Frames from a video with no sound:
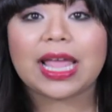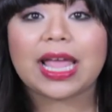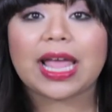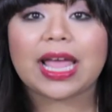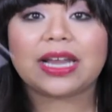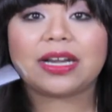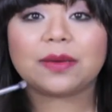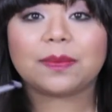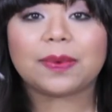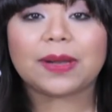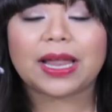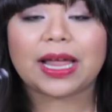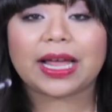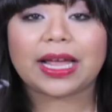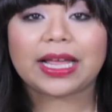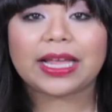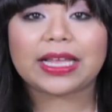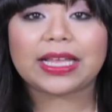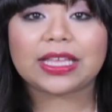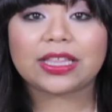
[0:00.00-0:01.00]
and
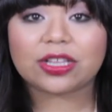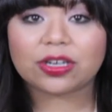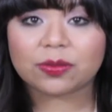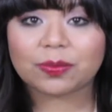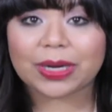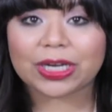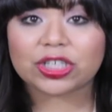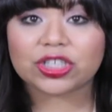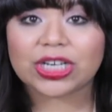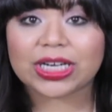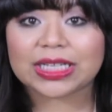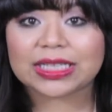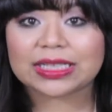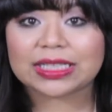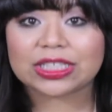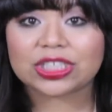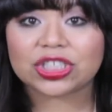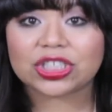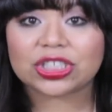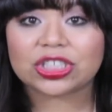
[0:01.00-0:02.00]
apply either my
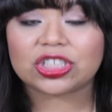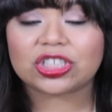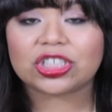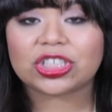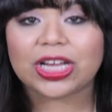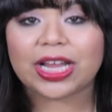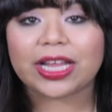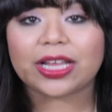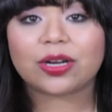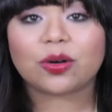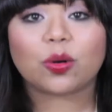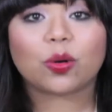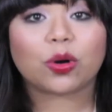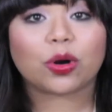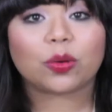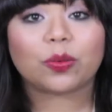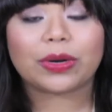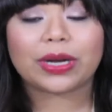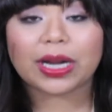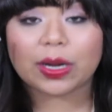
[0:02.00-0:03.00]
transition shade
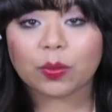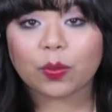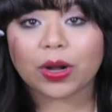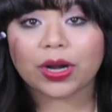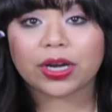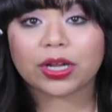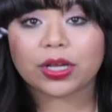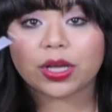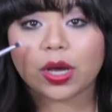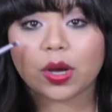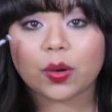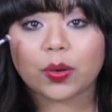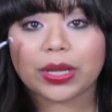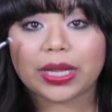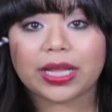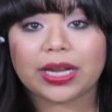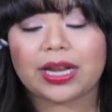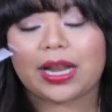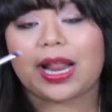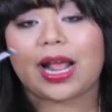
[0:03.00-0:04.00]
or when I want to go
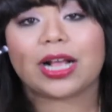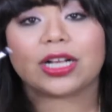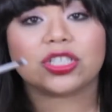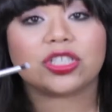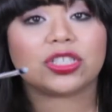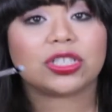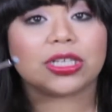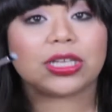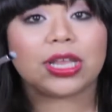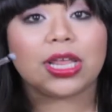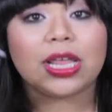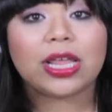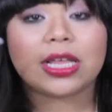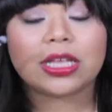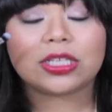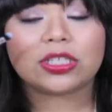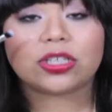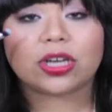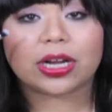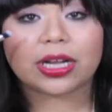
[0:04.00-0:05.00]
in and actually
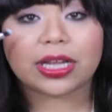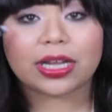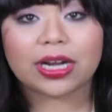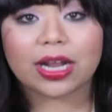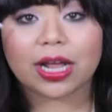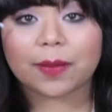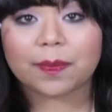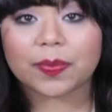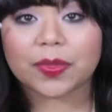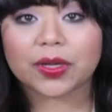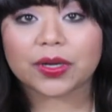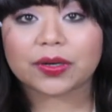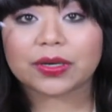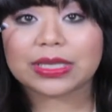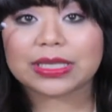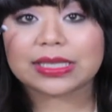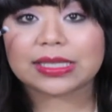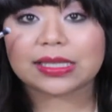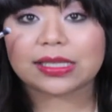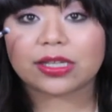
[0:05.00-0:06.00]
darken up the
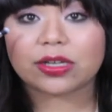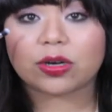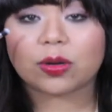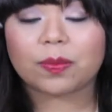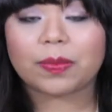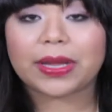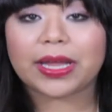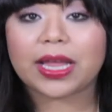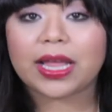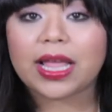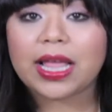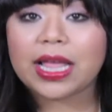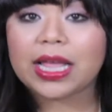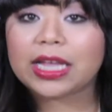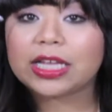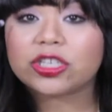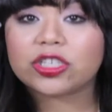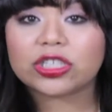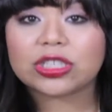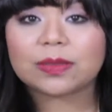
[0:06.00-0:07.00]
crease a little bit.
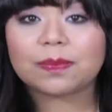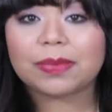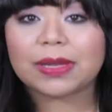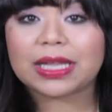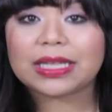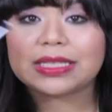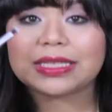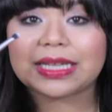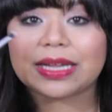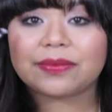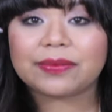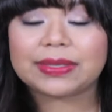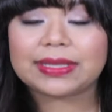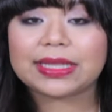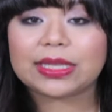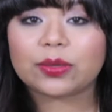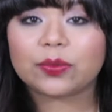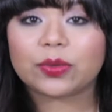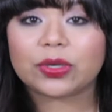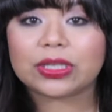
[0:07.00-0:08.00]
It just blends
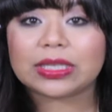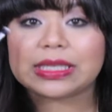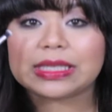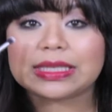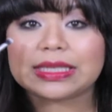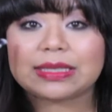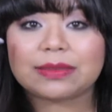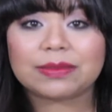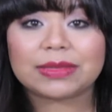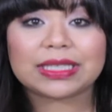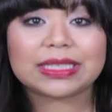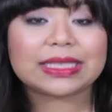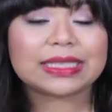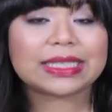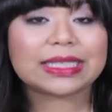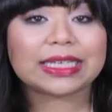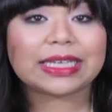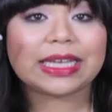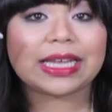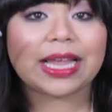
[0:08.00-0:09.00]
everything really
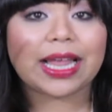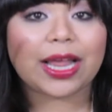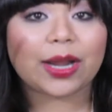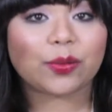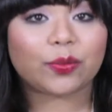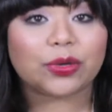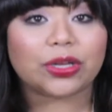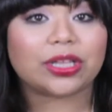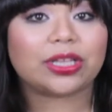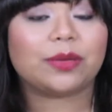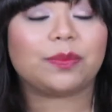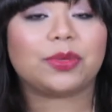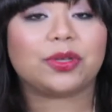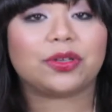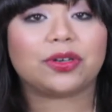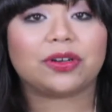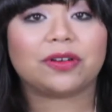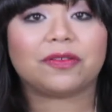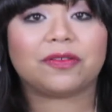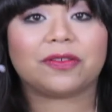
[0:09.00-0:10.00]
seamlessly and really
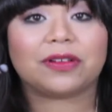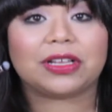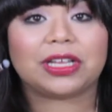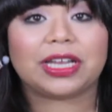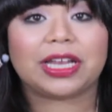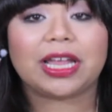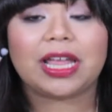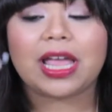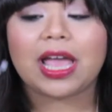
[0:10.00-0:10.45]
beautifully.